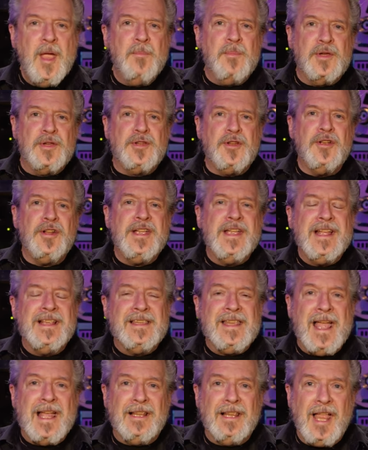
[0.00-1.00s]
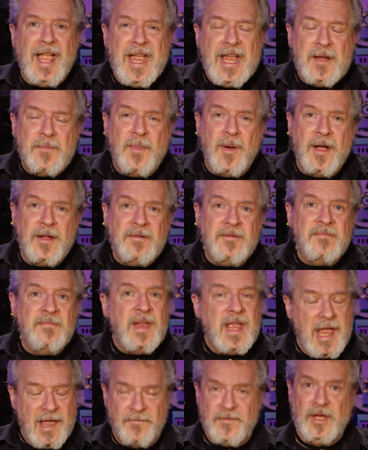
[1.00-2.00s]
Be sure to hit that like button
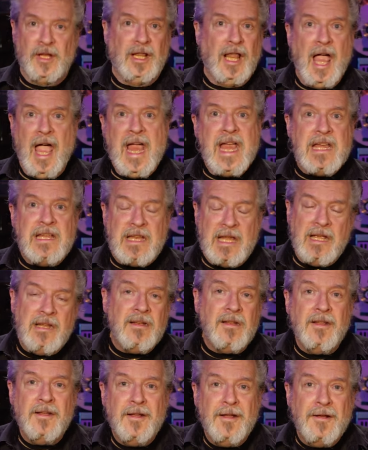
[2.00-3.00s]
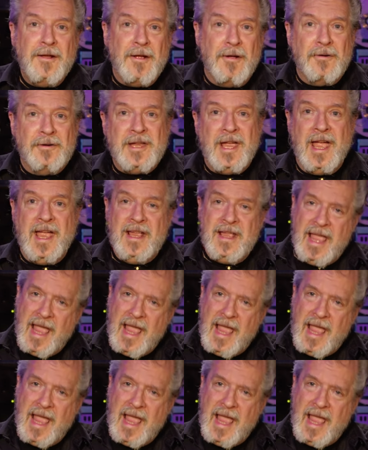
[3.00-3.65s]
if you liked it, okay?